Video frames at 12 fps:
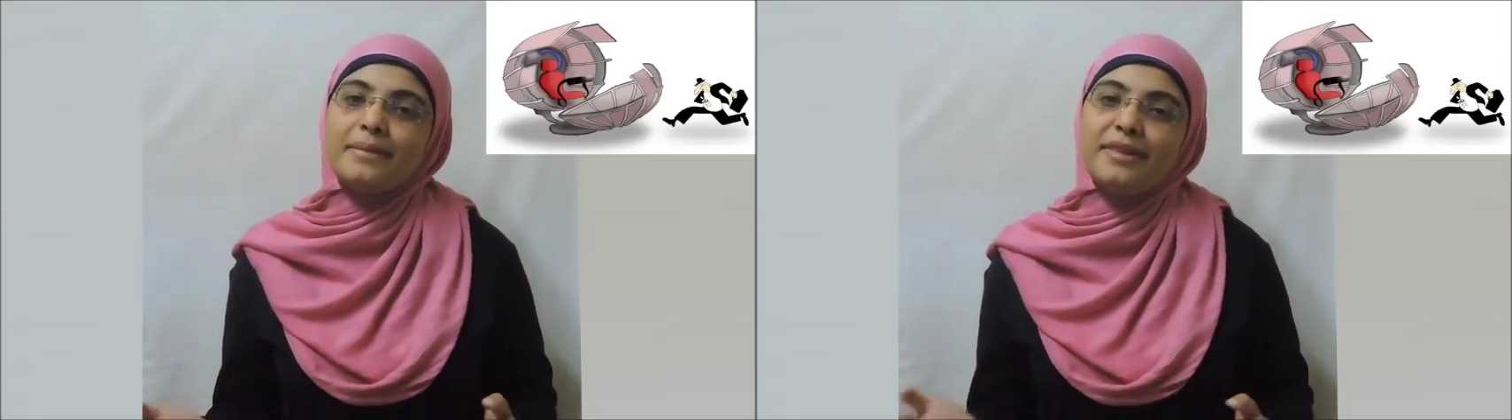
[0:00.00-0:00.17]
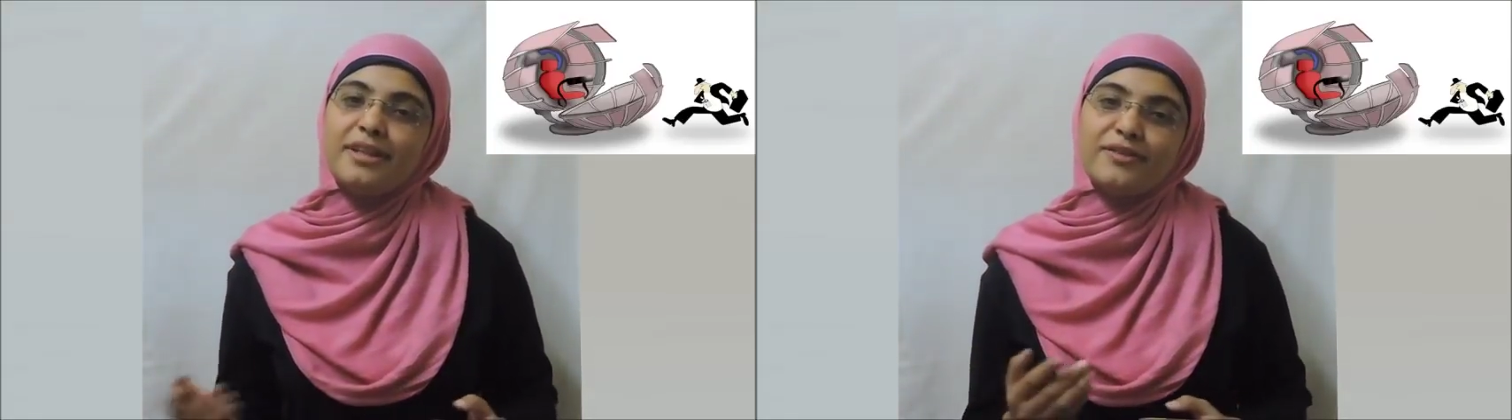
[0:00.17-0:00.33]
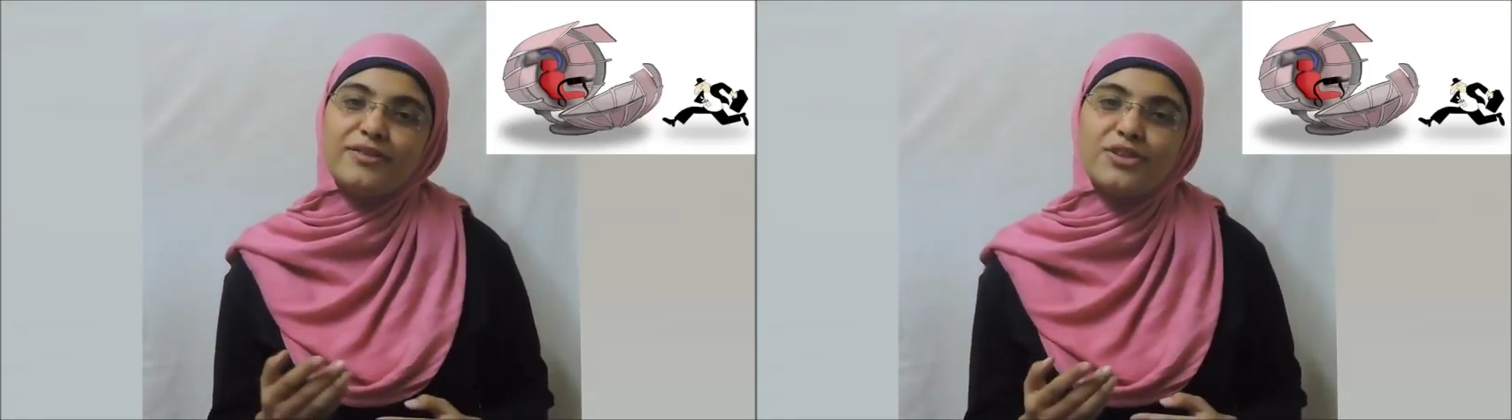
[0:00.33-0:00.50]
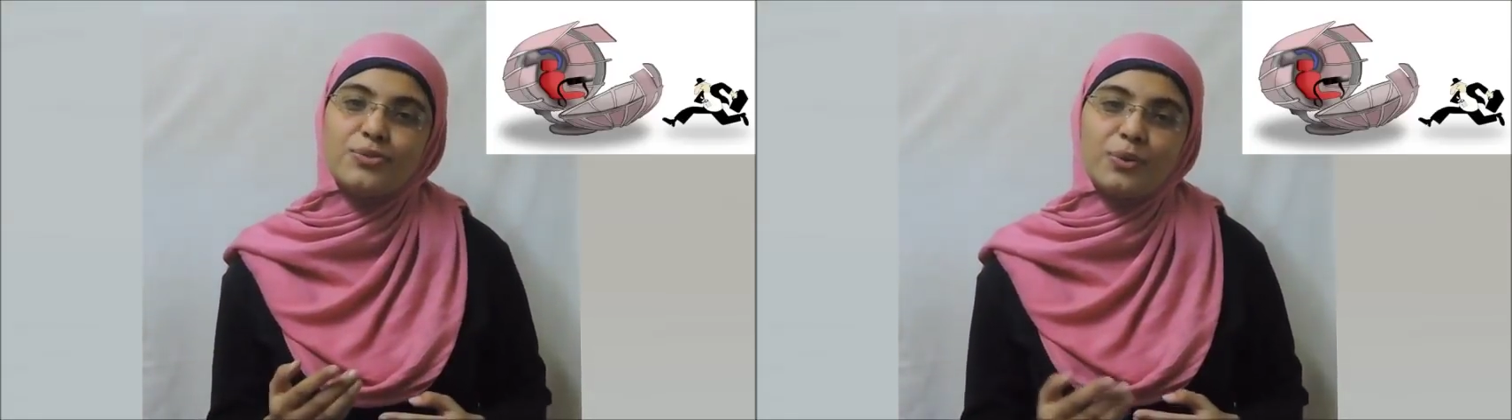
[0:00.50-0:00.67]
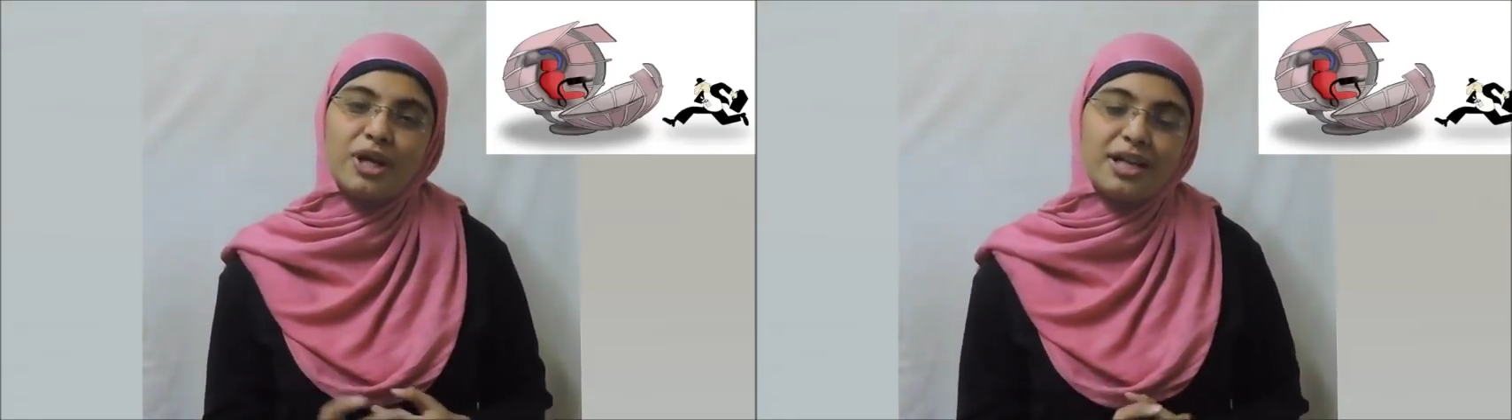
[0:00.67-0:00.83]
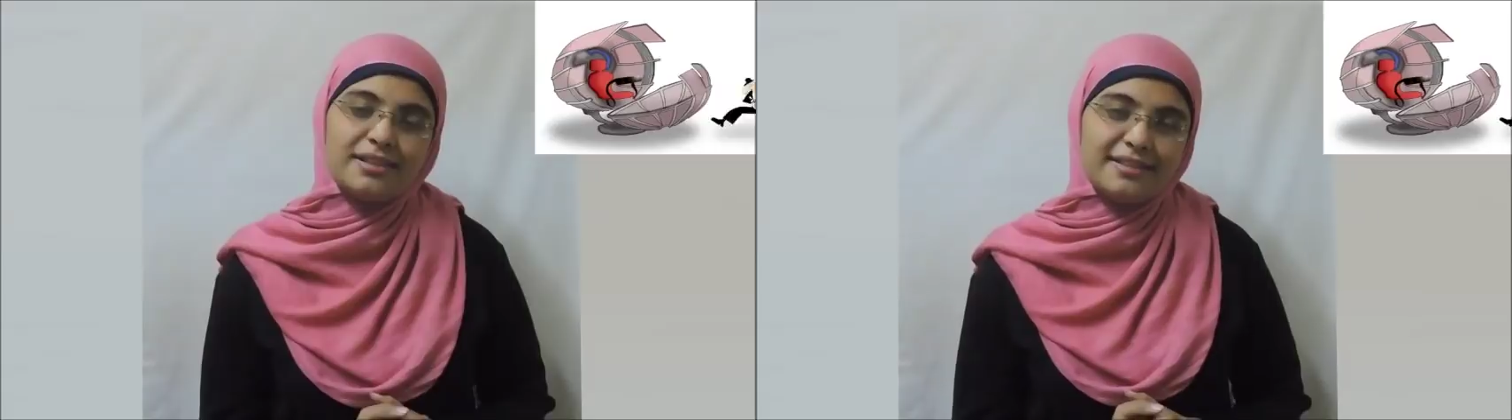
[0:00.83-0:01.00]
Leave this
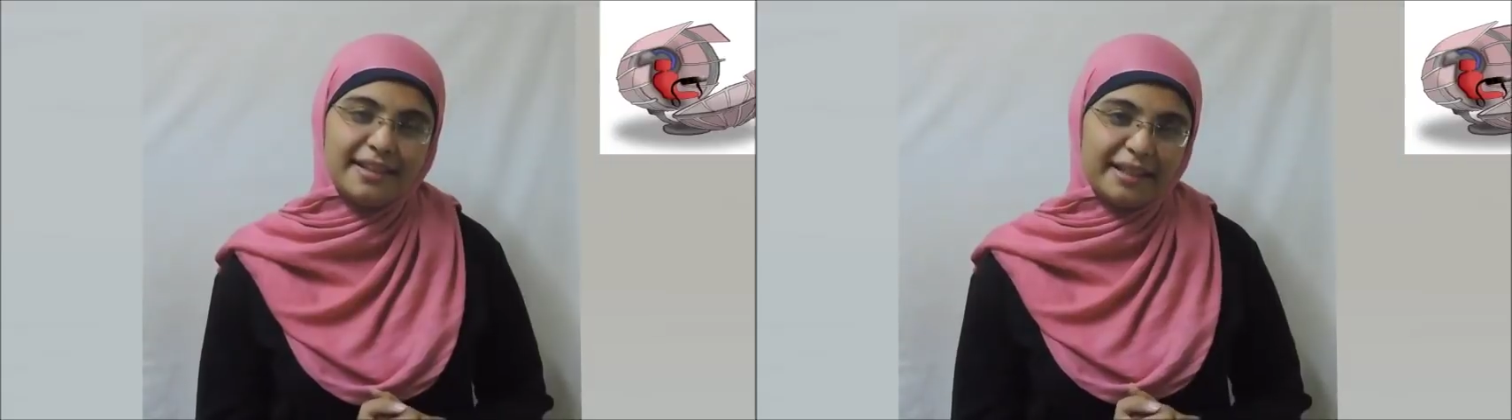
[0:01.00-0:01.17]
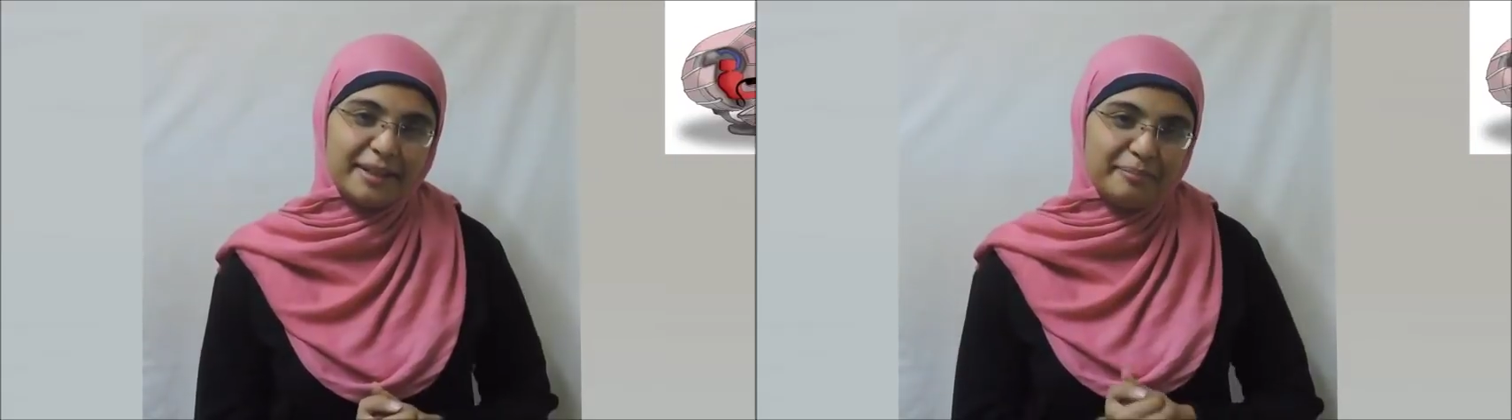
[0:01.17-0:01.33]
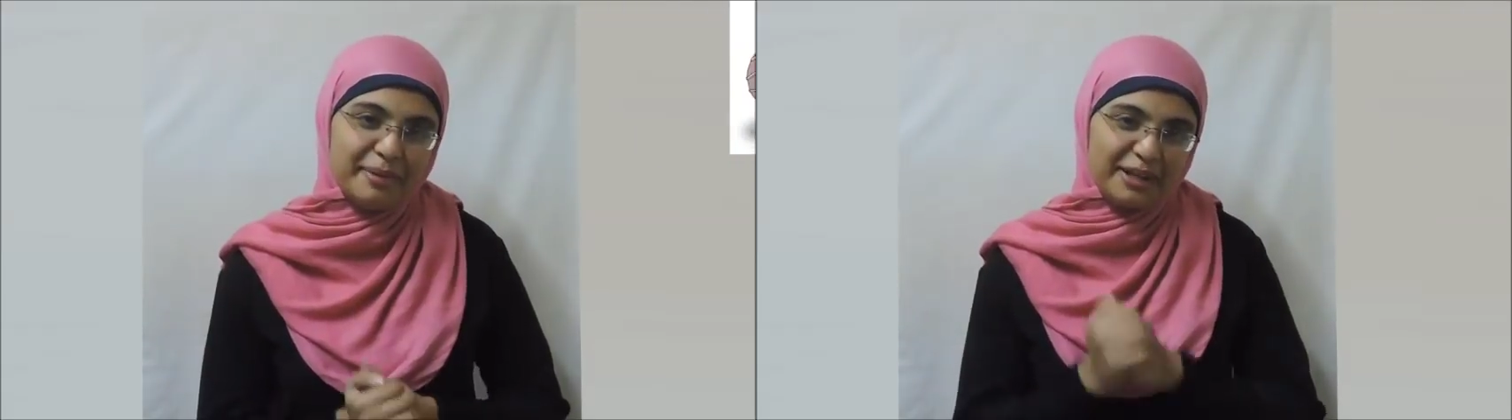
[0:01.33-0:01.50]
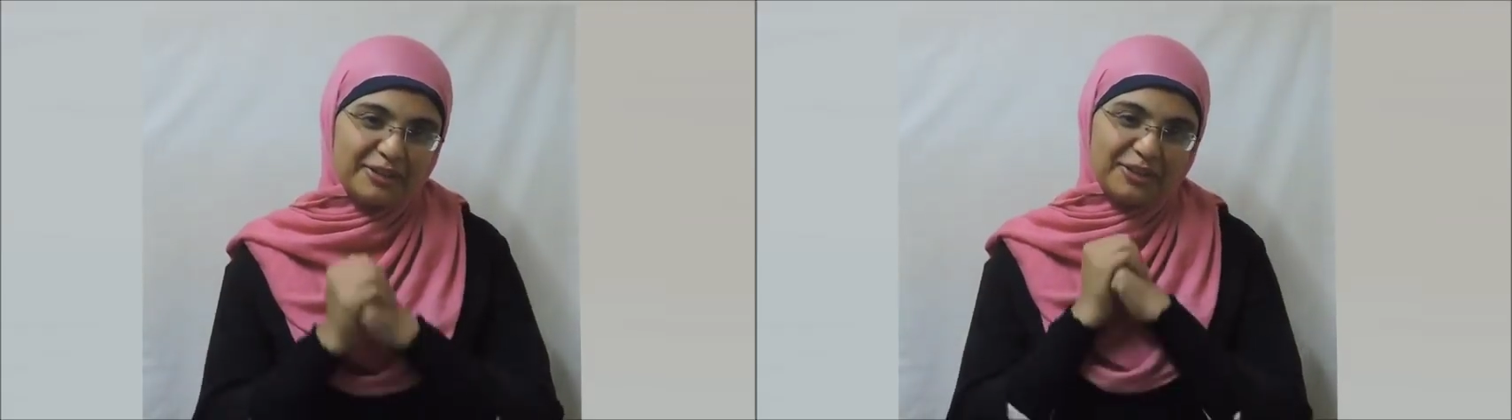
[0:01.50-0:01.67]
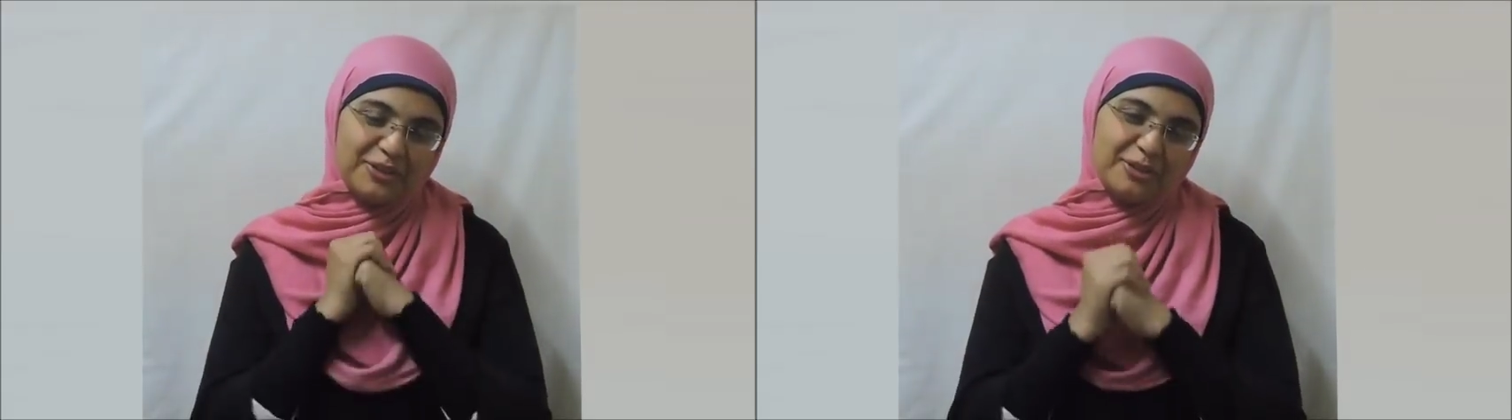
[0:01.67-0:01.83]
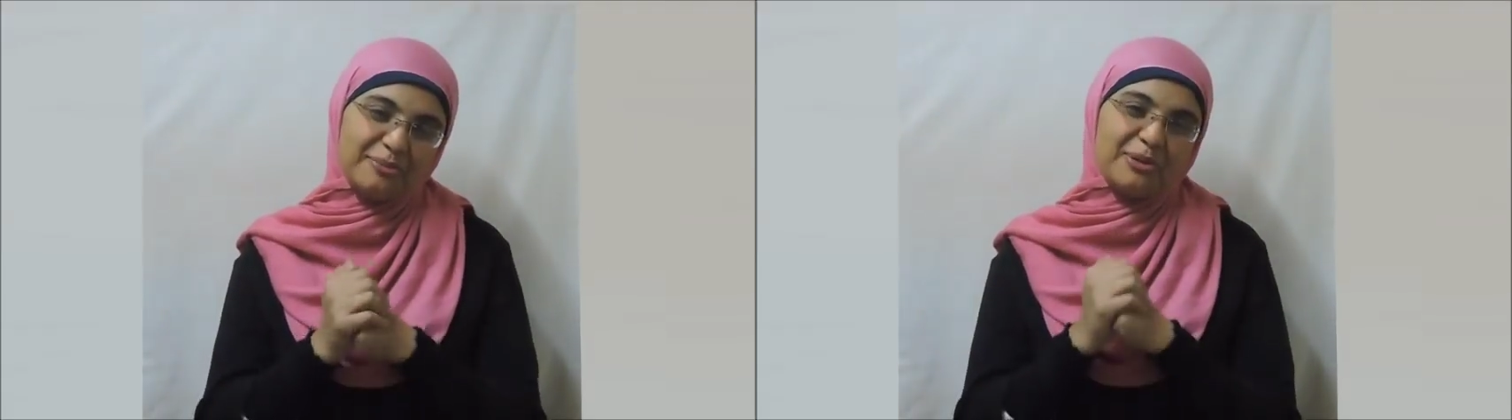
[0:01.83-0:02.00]
world and get back to
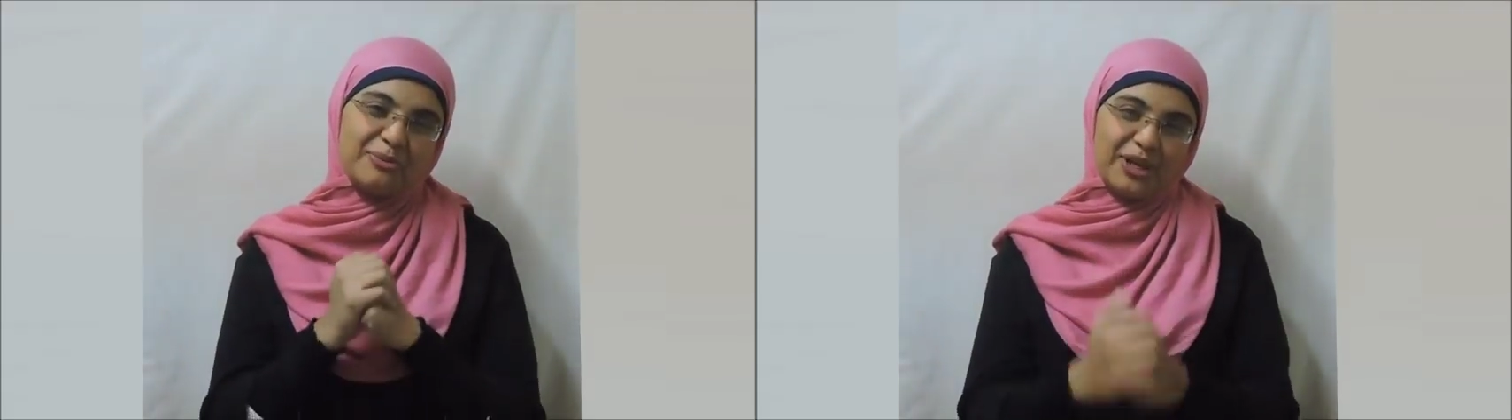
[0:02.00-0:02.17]
human